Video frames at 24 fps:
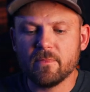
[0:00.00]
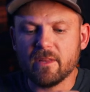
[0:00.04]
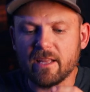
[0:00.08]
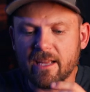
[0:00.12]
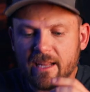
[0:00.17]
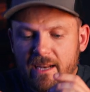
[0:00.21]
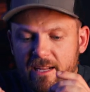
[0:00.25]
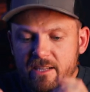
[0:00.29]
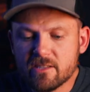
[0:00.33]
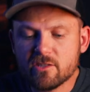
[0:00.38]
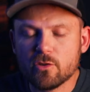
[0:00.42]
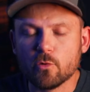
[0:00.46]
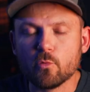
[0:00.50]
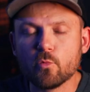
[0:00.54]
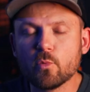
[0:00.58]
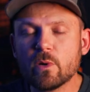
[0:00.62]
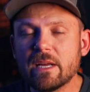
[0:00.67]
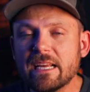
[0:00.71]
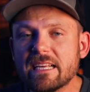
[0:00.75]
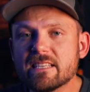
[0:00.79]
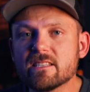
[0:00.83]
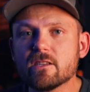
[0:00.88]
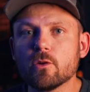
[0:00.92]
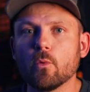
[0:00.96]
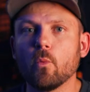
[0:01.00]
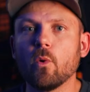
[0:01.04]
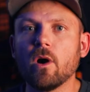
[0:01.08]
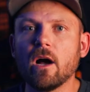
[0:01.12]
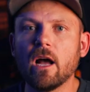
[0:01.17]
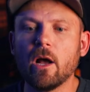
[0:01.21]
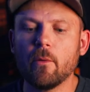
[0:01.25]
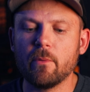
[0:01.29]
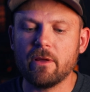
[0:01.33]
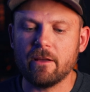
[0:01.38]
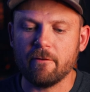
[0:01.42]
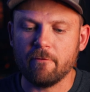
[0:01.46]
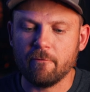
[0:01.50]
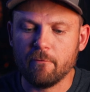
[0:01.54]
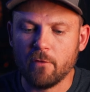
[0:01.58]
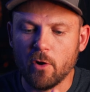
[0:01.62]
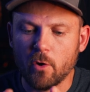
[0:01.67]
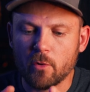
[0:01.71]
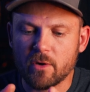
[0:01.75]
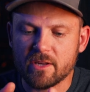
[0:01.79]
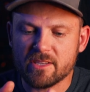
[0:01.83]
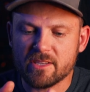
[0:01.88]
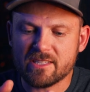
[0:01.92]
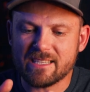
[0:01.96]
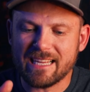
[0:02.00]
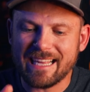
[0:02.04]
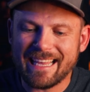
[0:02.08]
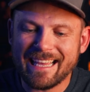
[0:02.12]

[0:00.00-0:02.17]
it is the reason why we have focused